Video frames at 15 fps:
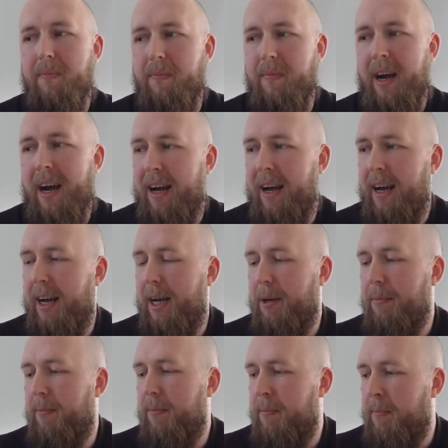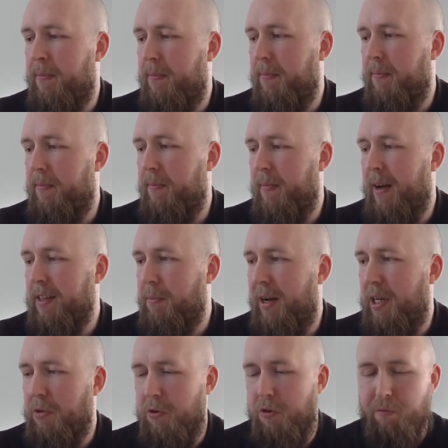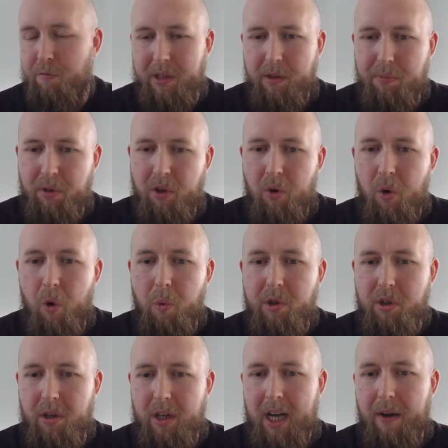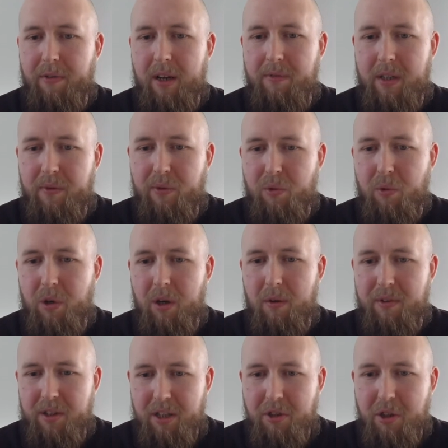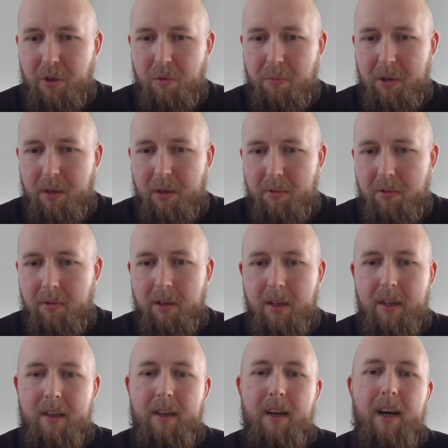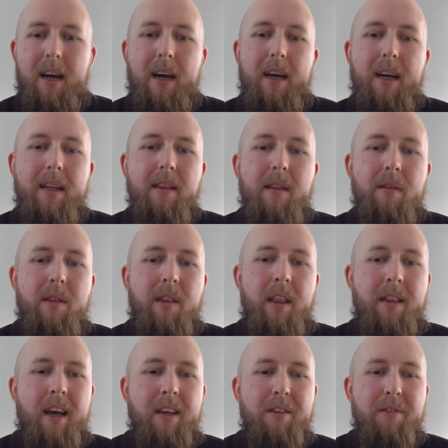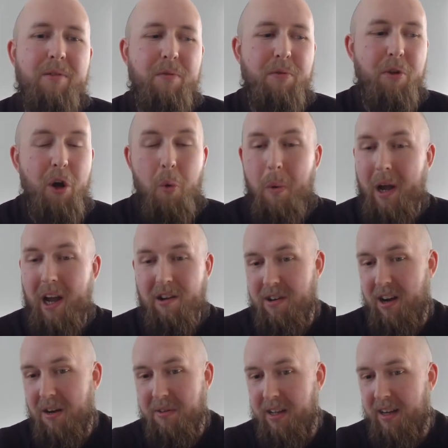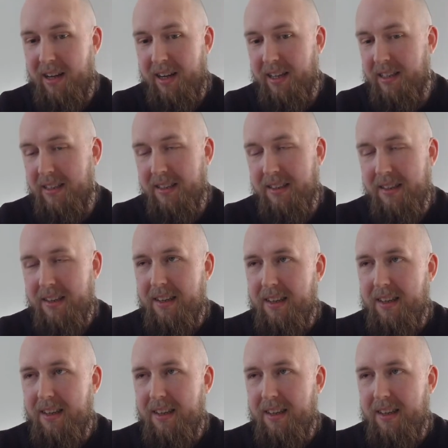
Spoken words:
As a manager of people, you're always going to have difficult conversations with people, and that there's no way around that. And